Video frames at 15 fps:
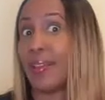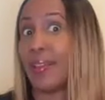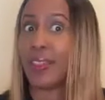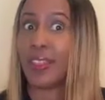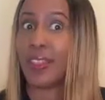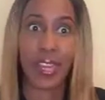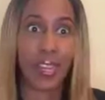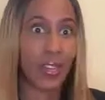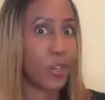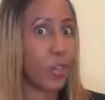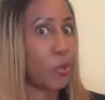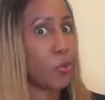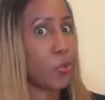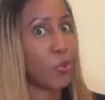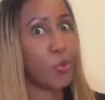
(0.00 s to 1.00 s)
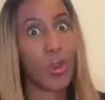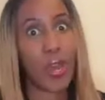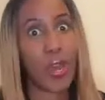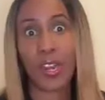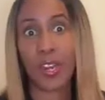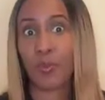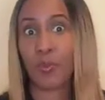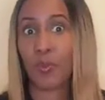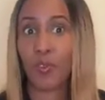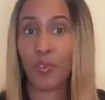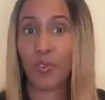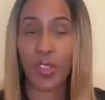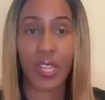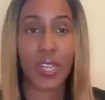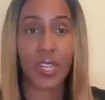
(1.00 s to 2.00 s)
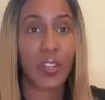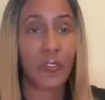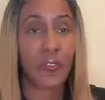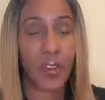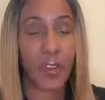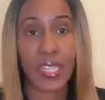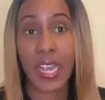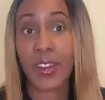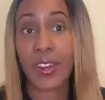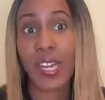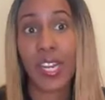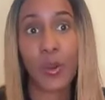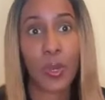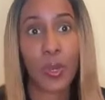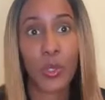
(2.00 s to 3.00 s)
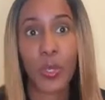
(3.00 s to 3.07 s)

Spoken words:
then you are moving different. I really want to